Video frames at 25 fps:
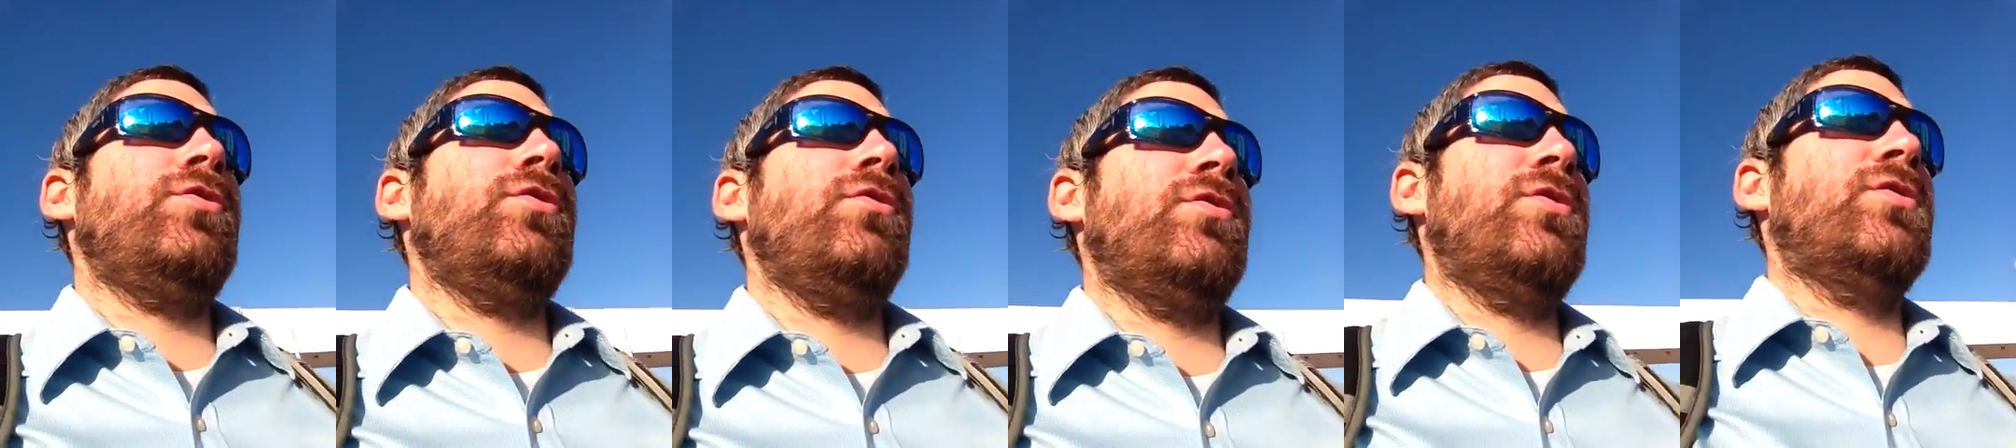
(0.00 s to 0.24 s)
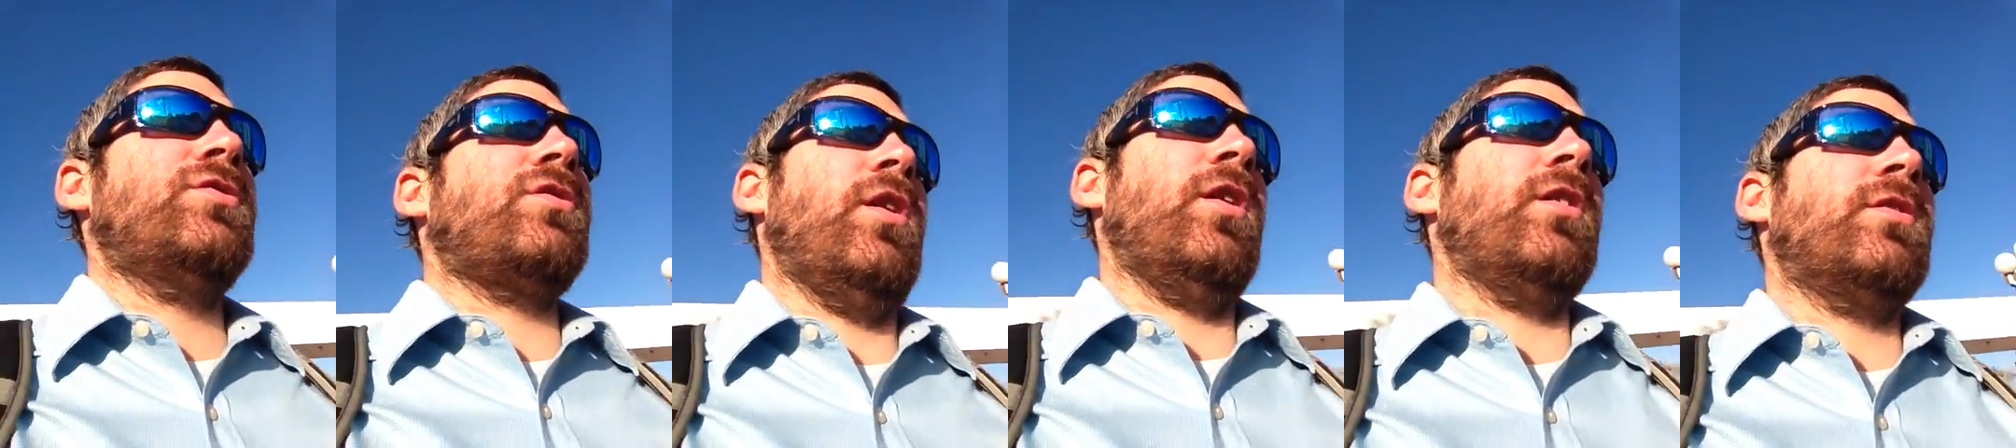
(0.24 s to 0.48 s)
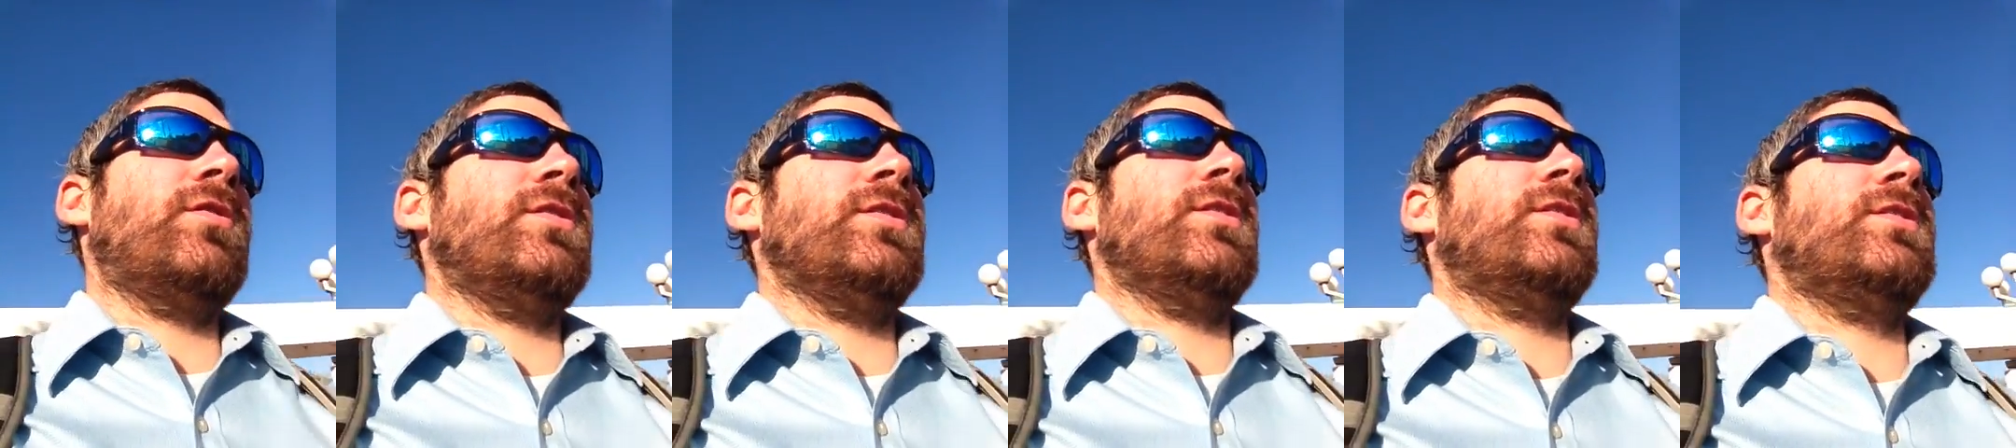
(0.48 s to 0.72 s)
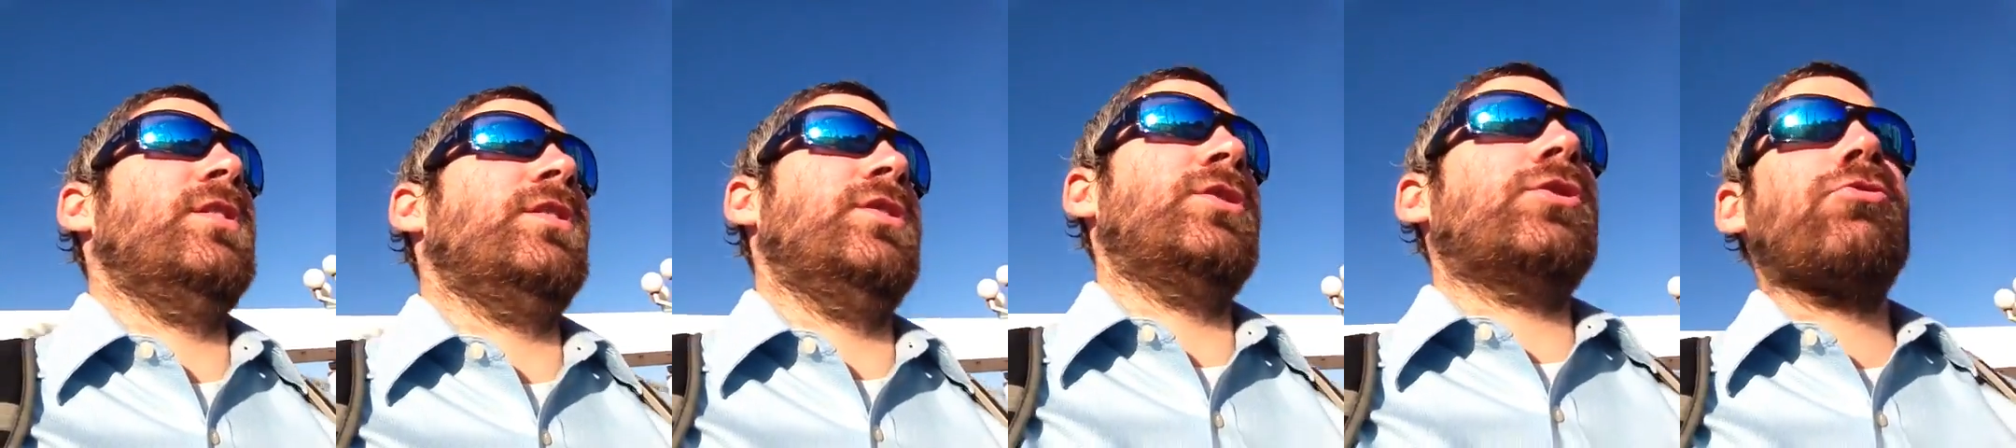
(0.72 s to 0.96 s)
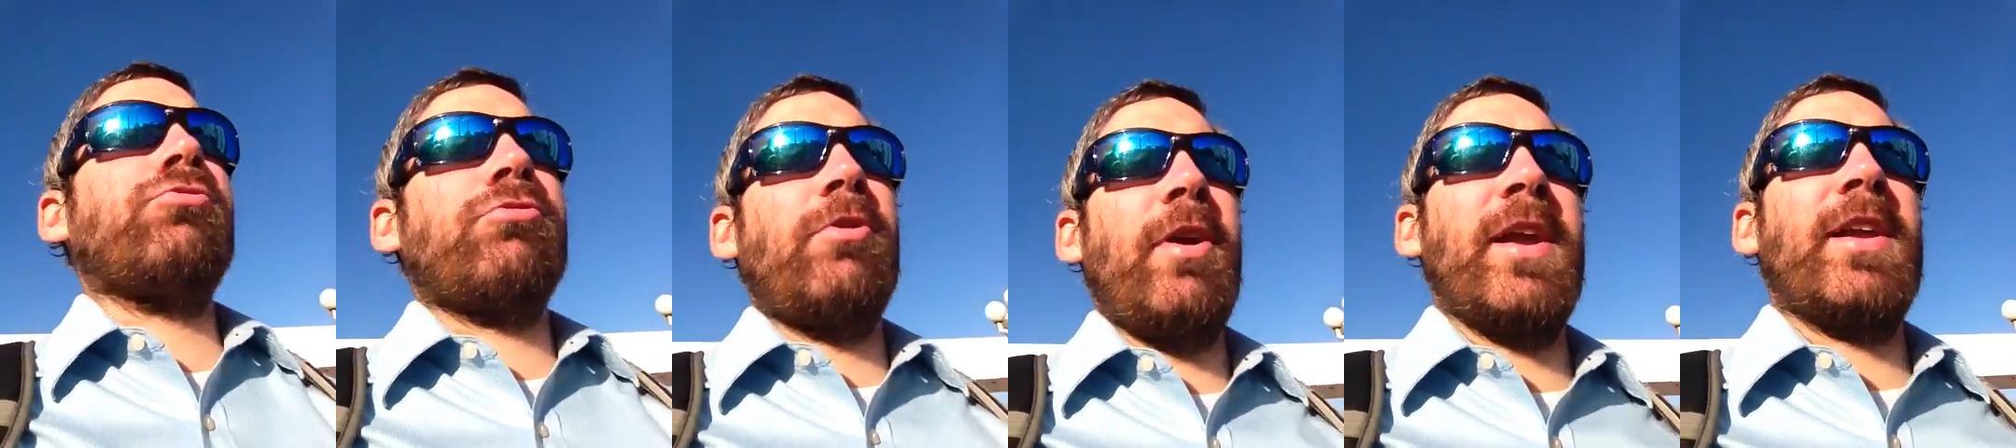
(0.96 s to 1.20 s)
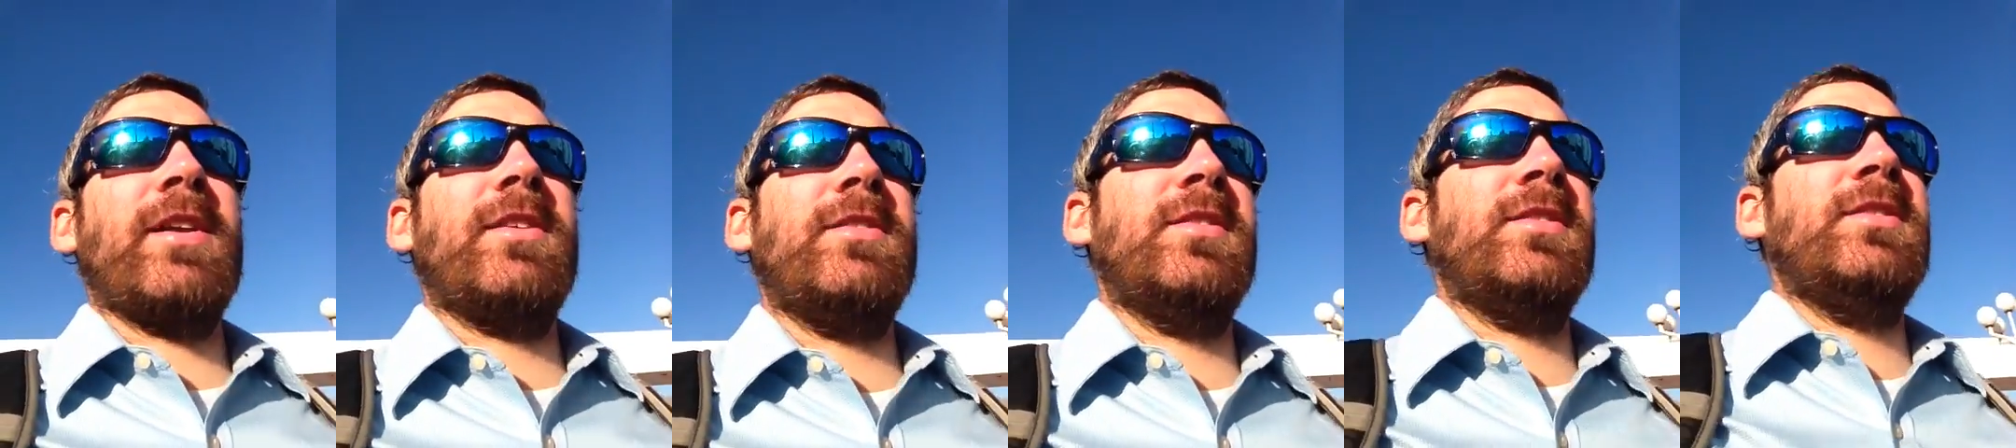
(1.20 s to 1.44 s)
you start to see
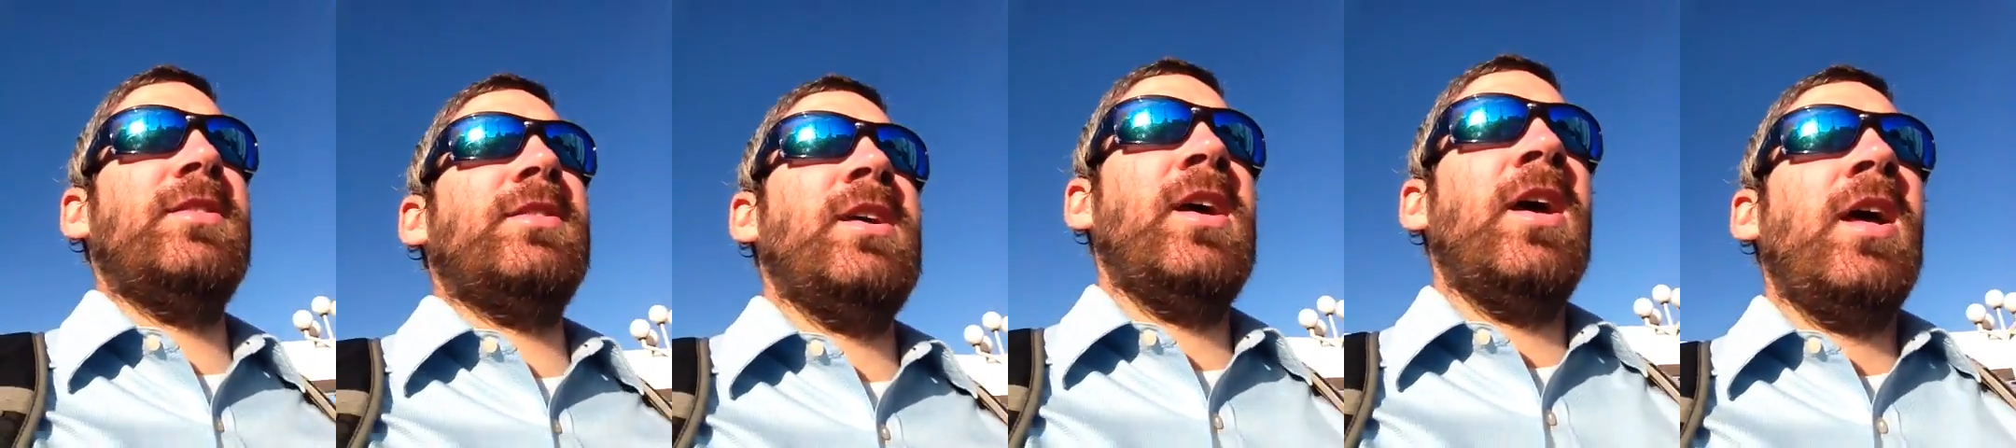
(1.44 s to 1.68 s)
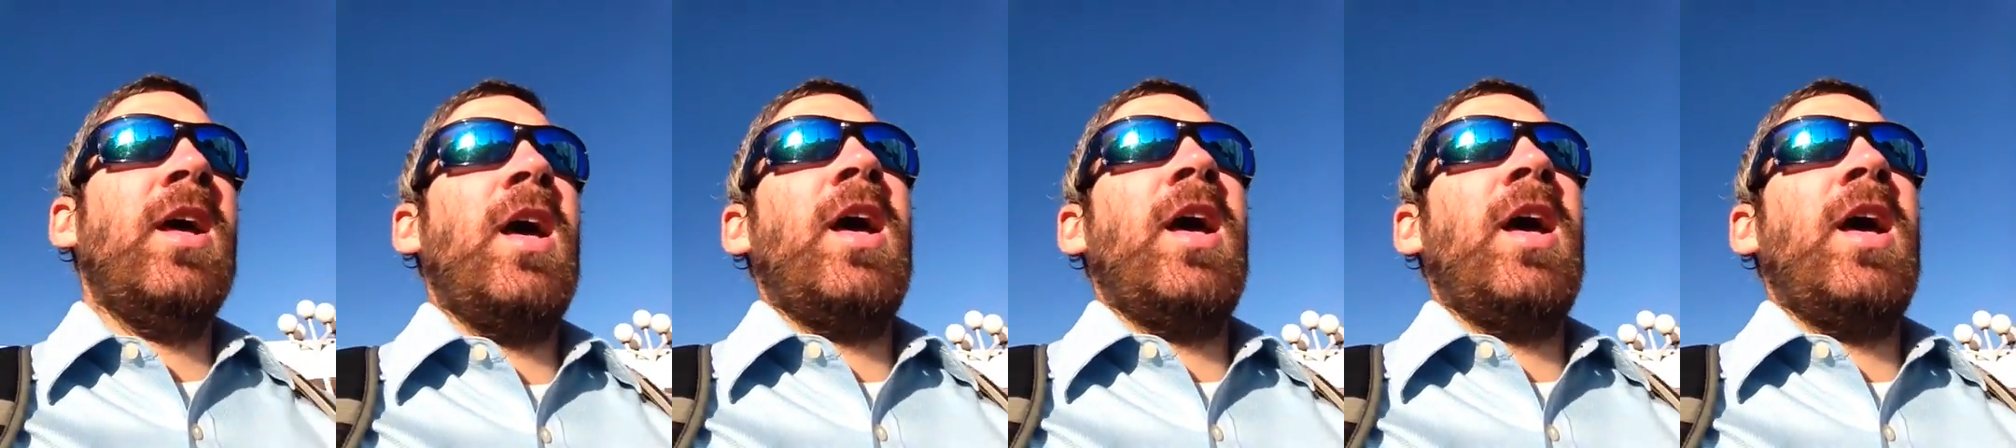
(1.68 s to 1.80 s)
tricks.